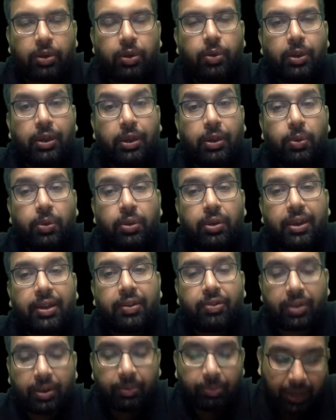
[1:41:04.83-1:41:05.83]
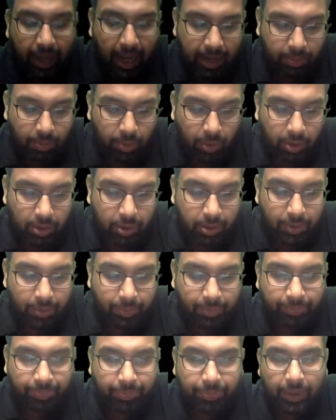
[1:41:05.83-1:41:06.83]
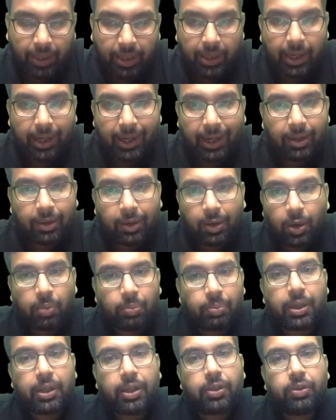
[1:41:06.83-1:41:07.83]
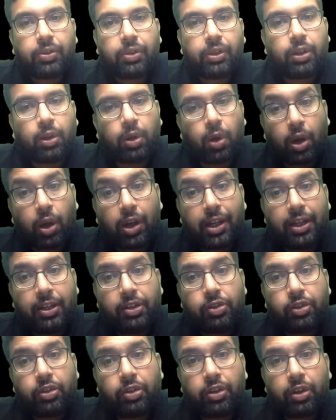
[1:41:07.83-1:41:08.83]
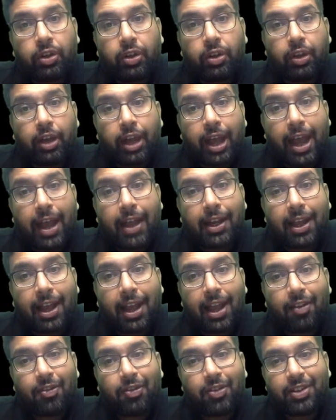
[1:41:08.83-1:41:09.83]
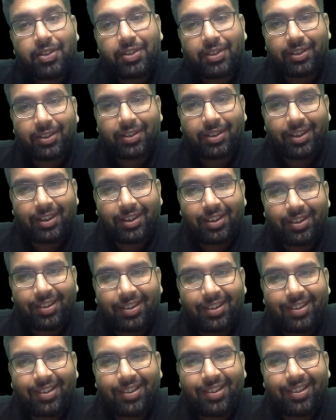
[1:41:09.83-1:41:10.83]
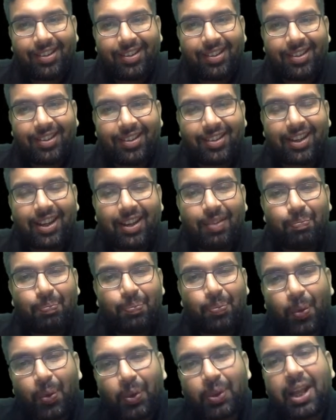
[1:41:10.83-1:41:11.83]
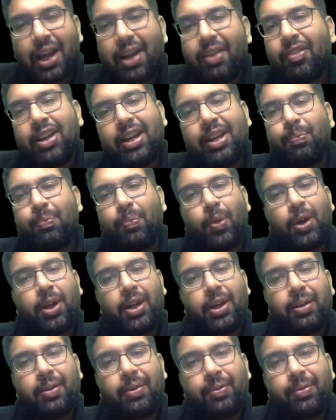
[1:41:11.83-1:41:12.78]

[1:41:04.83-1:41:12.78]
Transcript: you need to save some time also, right? In competition, knowledge and efficiency, okay, both are very important.